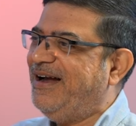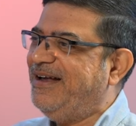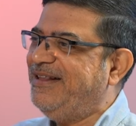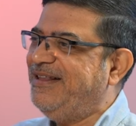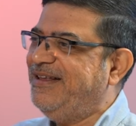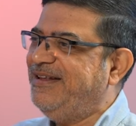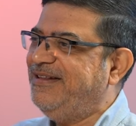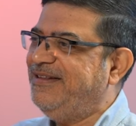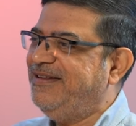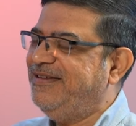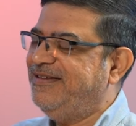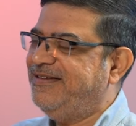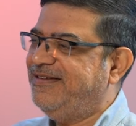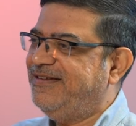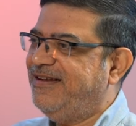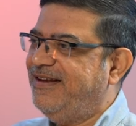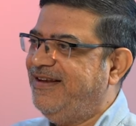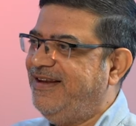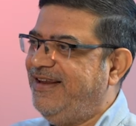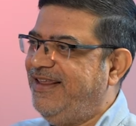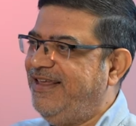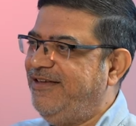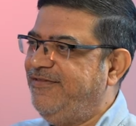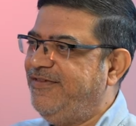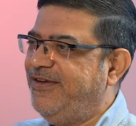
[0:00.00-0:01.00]
I think this
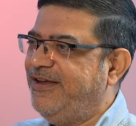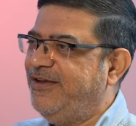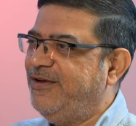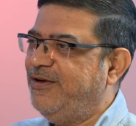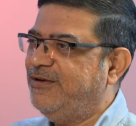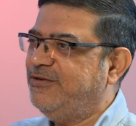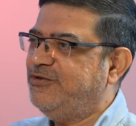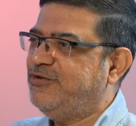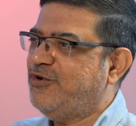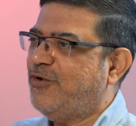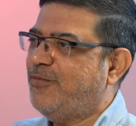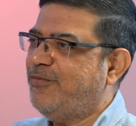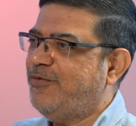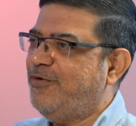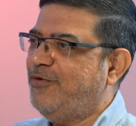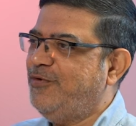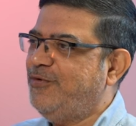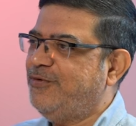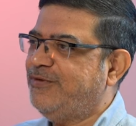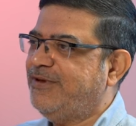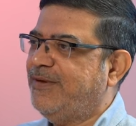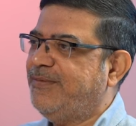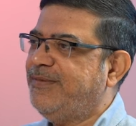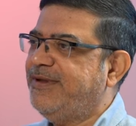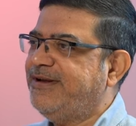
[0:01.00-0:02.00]
leaving your job to
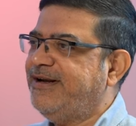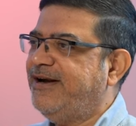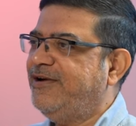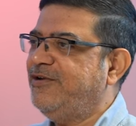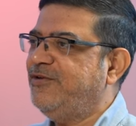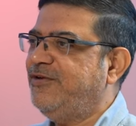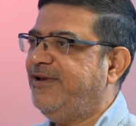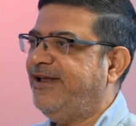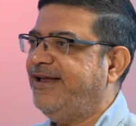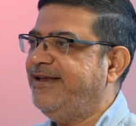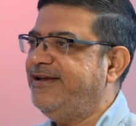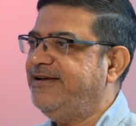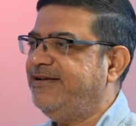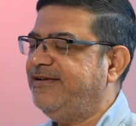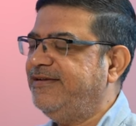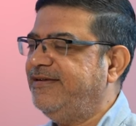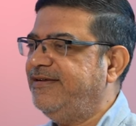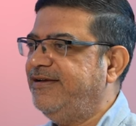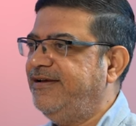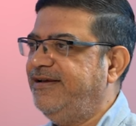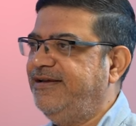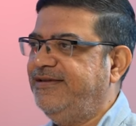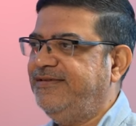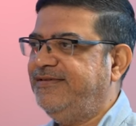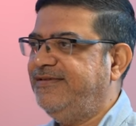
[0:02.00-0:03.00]
do something that you like
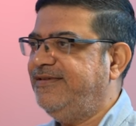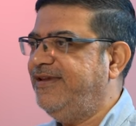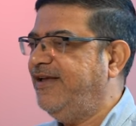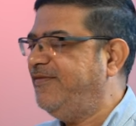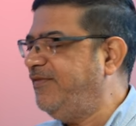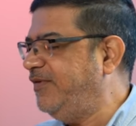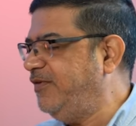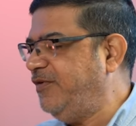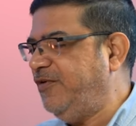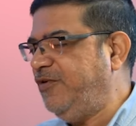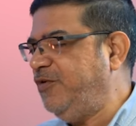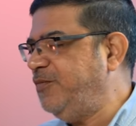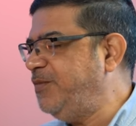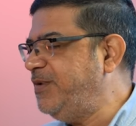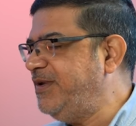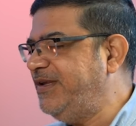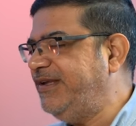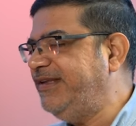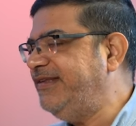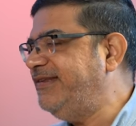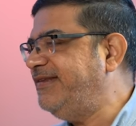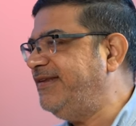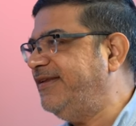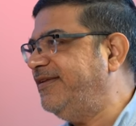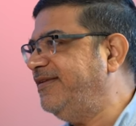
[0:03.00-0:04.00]
is never going to be
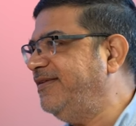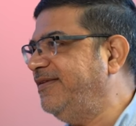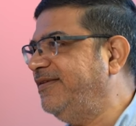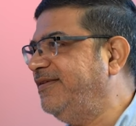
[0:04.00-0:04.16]
easy.